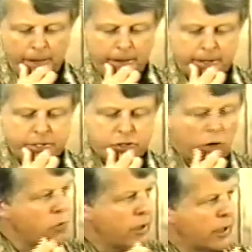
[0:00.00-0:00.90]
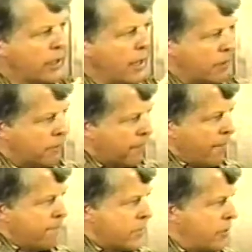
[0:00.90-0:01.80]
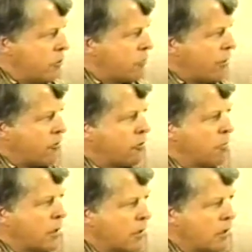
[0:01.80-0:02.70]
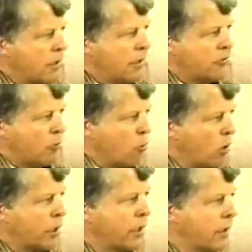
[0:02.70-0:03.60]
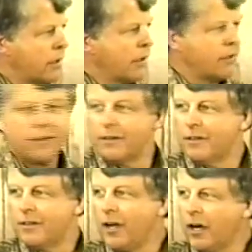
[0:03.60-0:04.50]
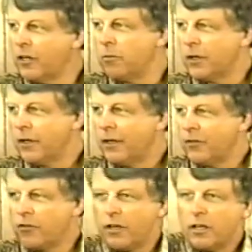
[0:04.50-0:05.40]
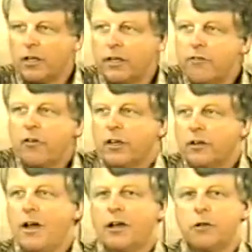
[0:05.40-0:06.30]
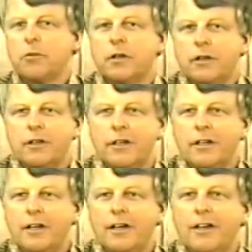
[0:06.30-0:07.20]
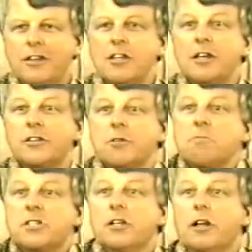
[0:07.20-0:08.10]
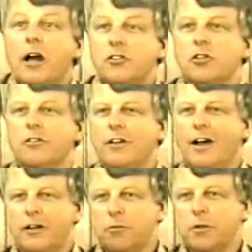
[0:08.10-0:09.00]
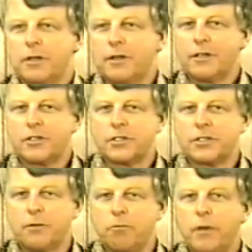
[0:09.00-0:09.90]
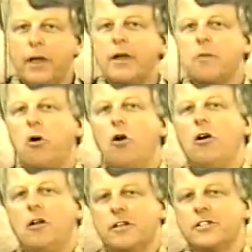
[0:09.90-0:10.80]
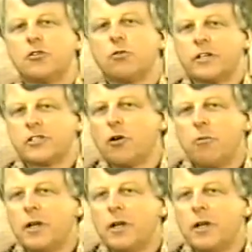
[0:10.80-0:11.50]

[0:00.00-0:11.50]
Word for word: So again, the New Testament is a working document. It's a living document. The, it's a missiological document. It's uh, Paul is doing so many